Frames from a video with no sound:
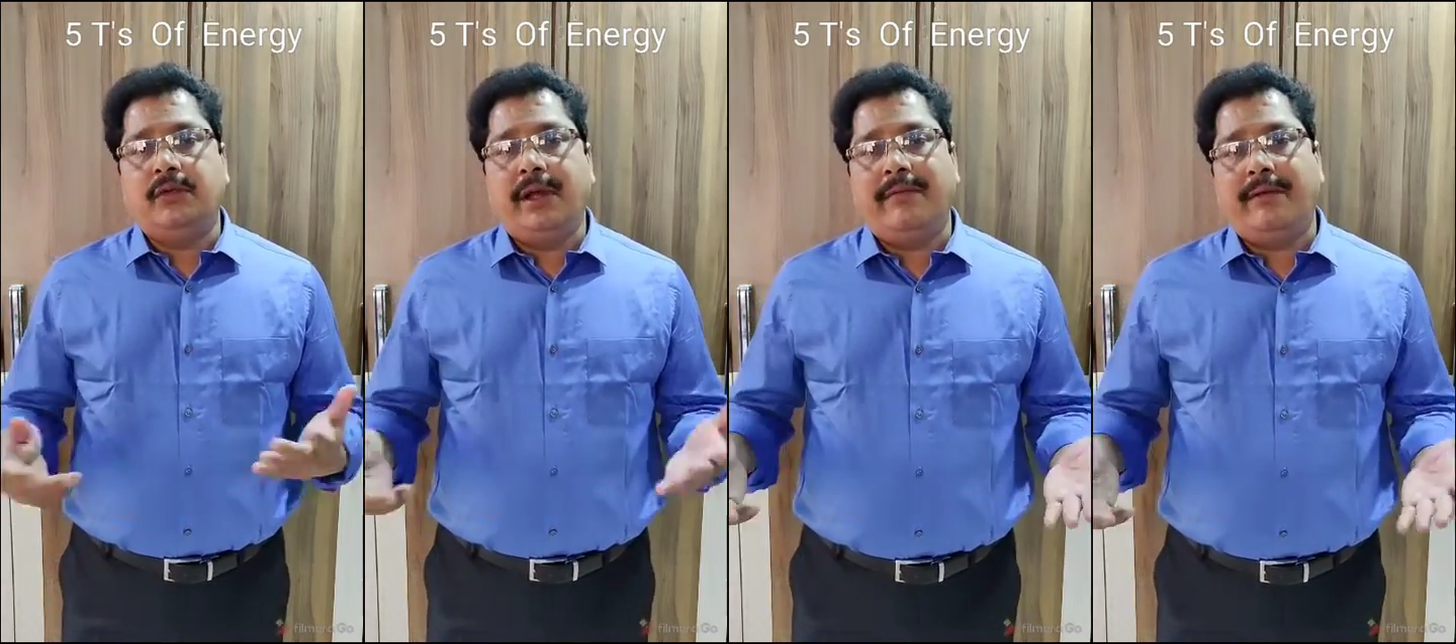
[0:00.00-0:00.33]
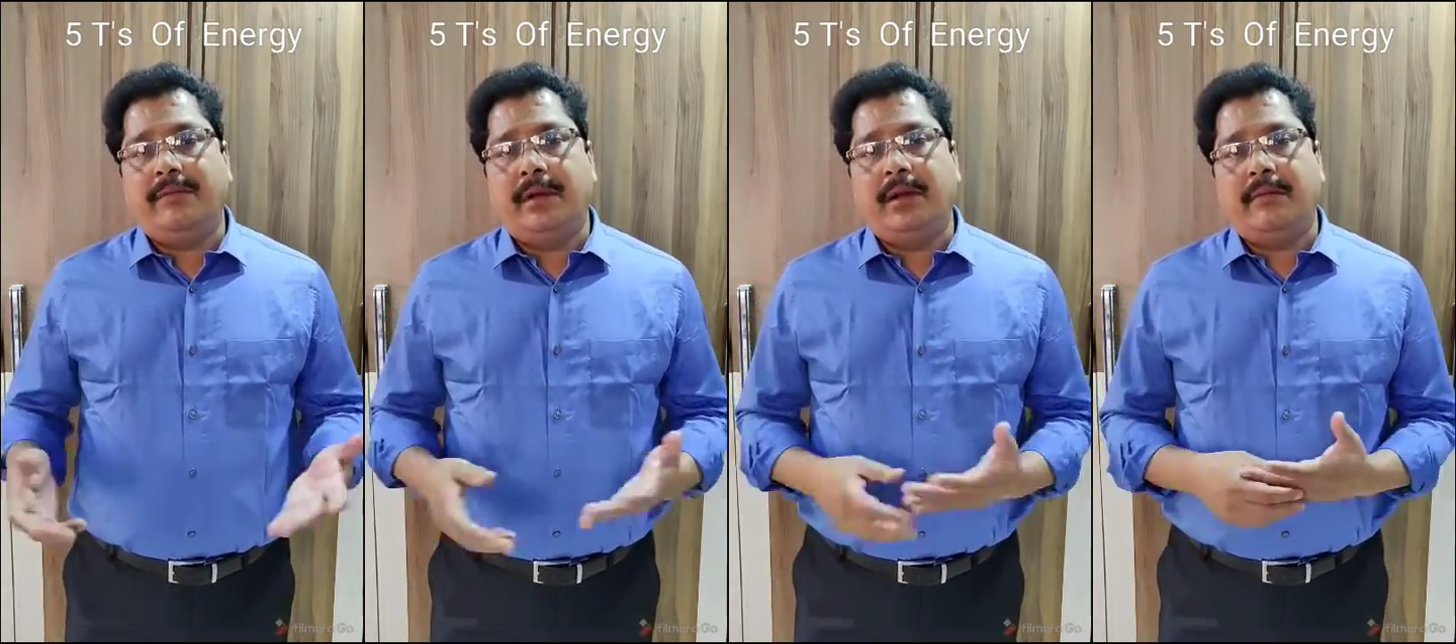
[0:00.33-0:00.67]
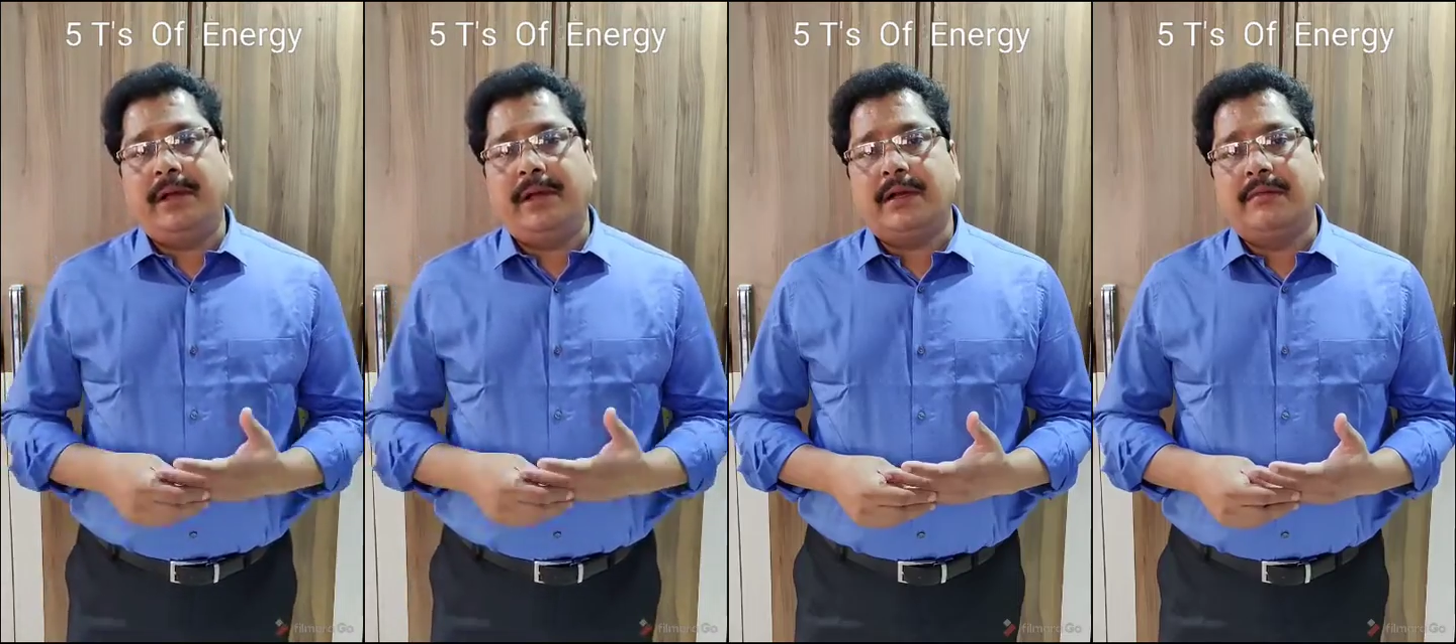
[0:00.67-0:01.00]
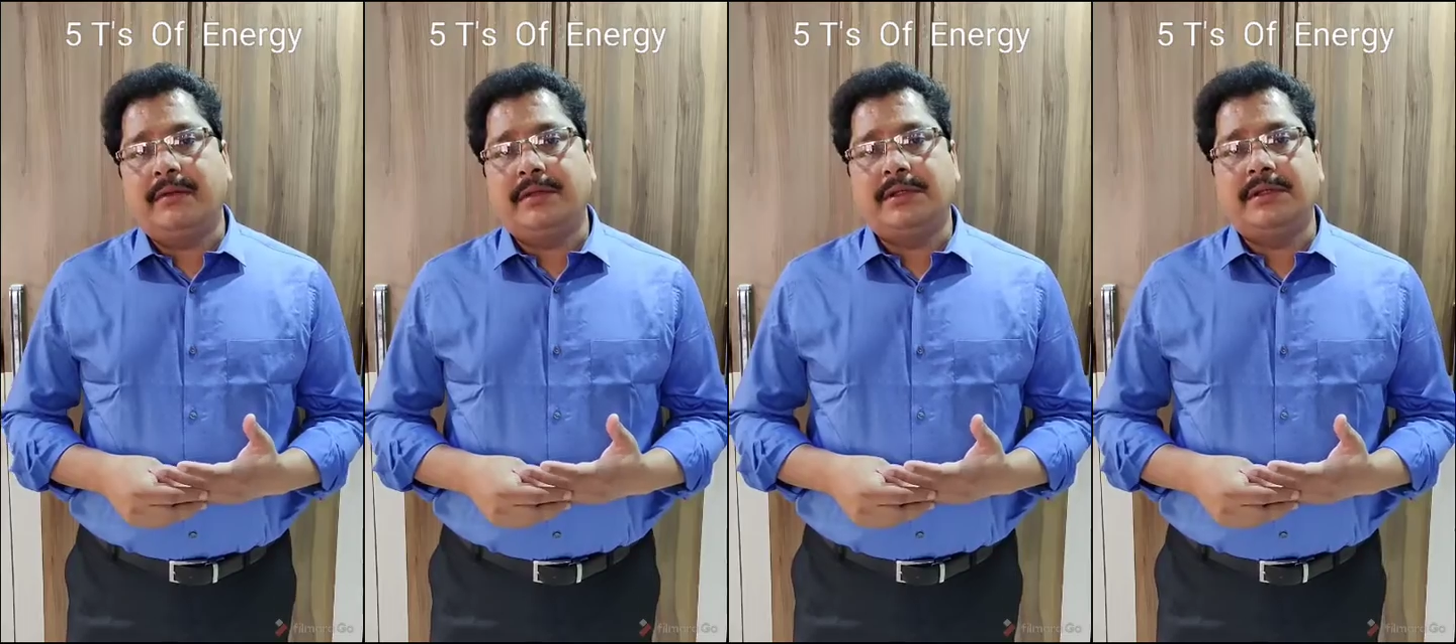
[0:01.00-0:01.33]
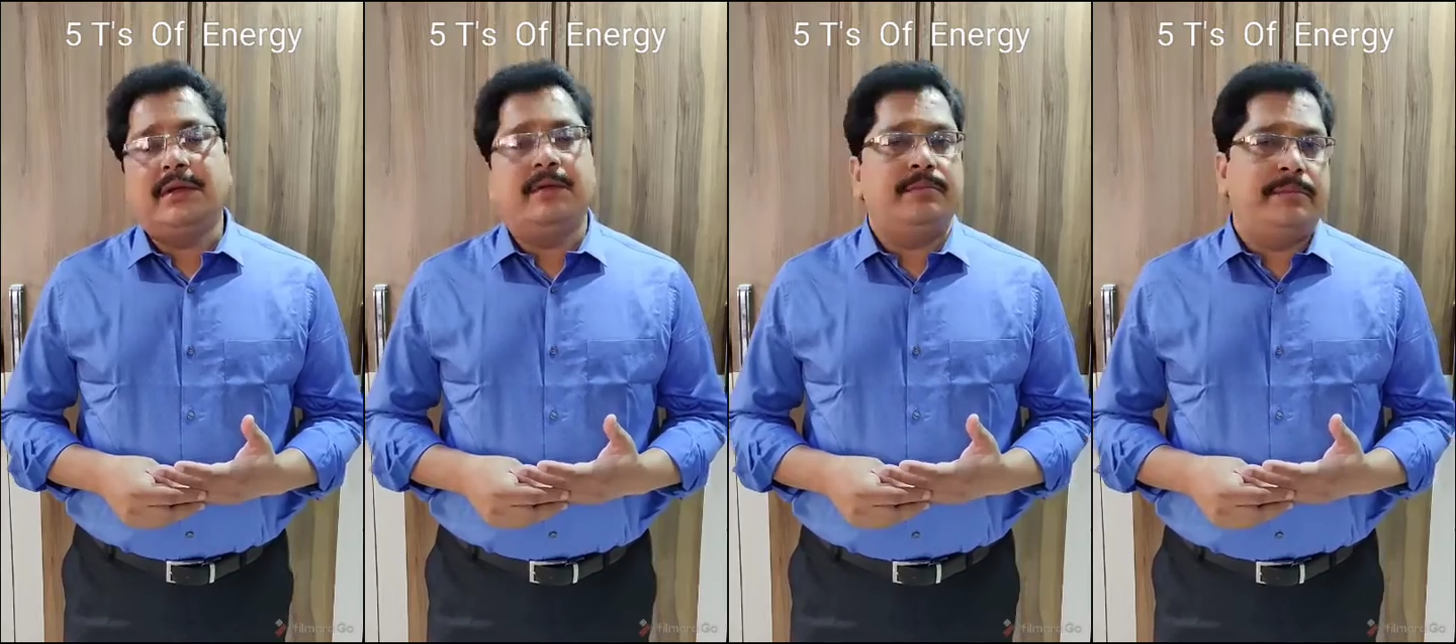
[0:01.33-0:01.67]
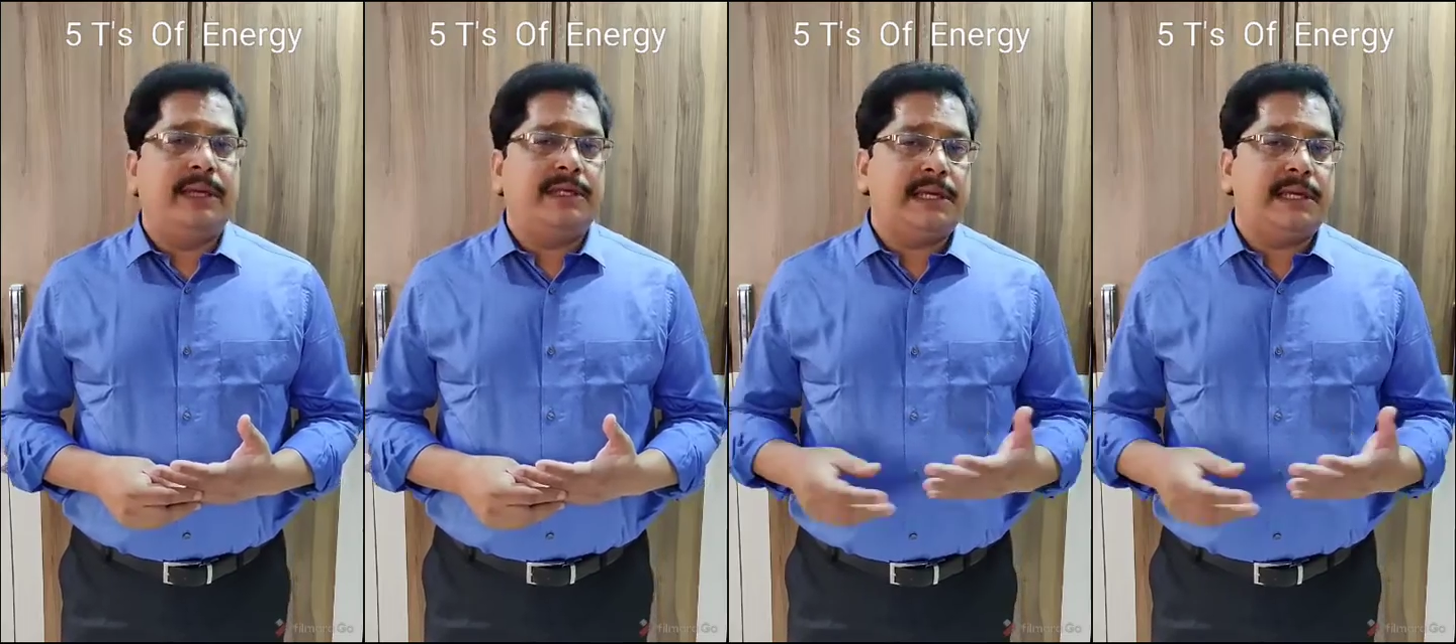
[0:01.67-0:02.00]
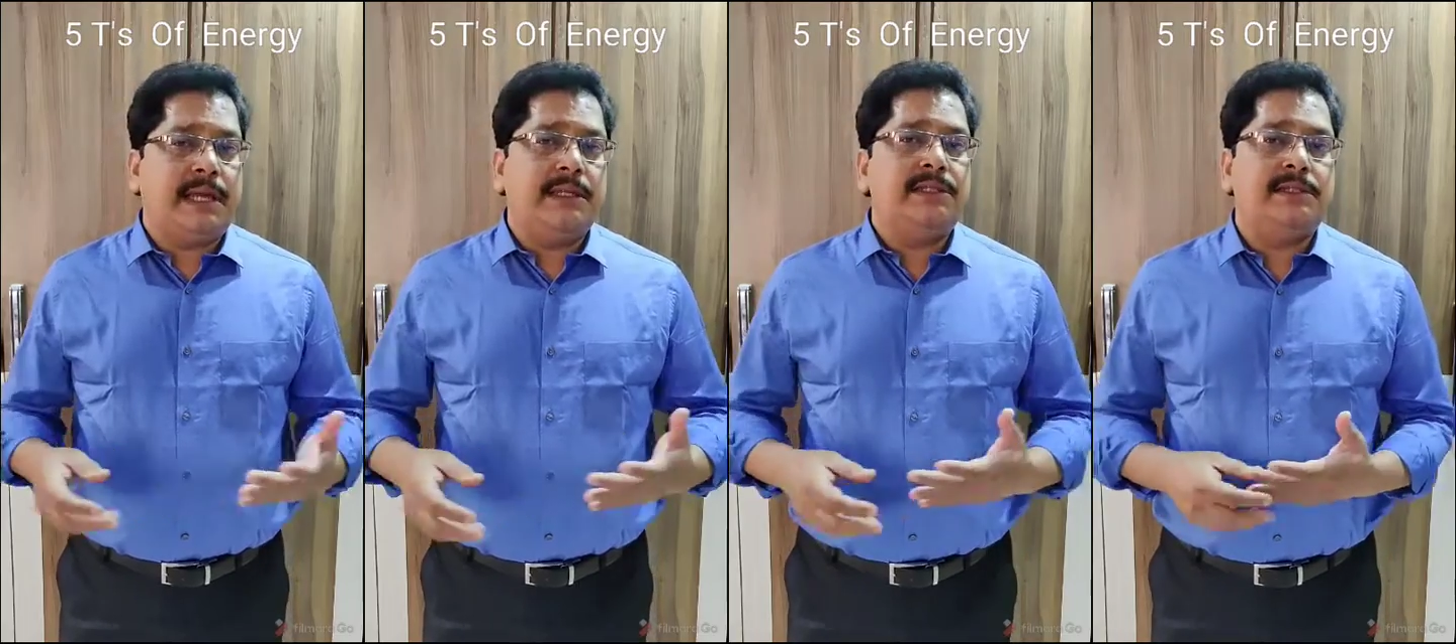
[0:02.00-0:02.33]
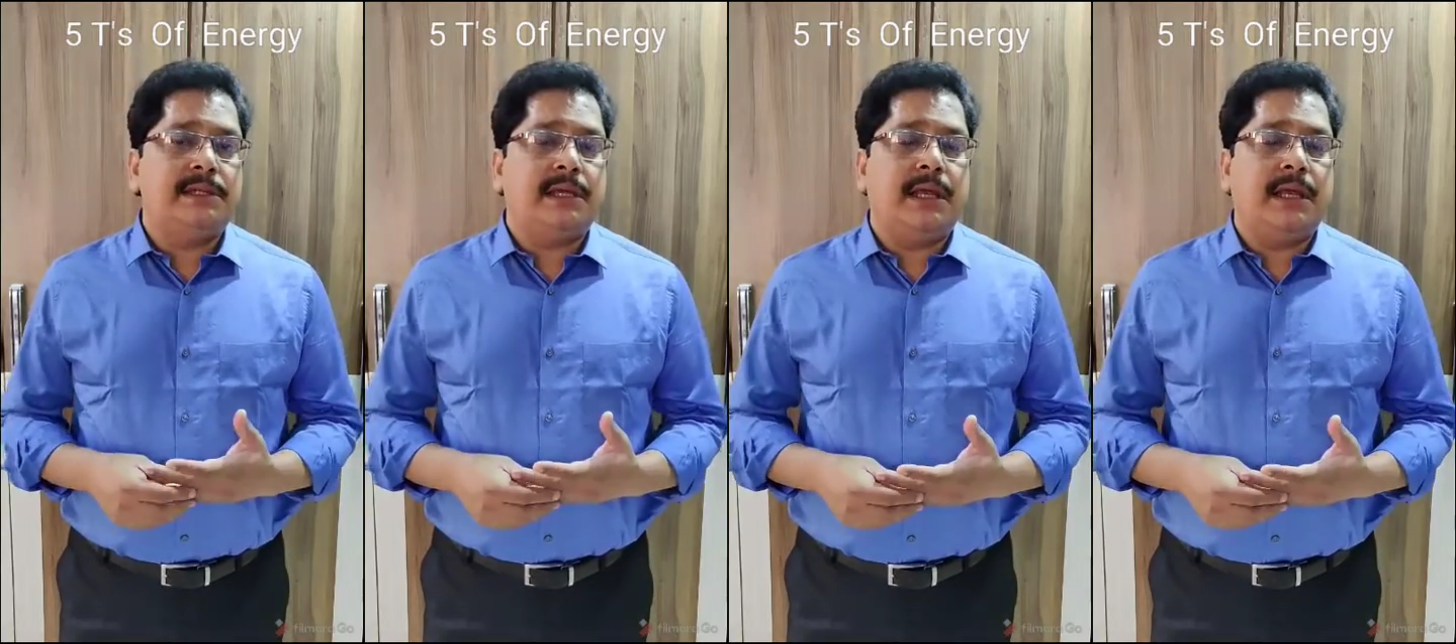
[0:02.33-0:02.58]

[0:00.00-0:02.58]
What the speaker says: to have a blood backup is a big challenge,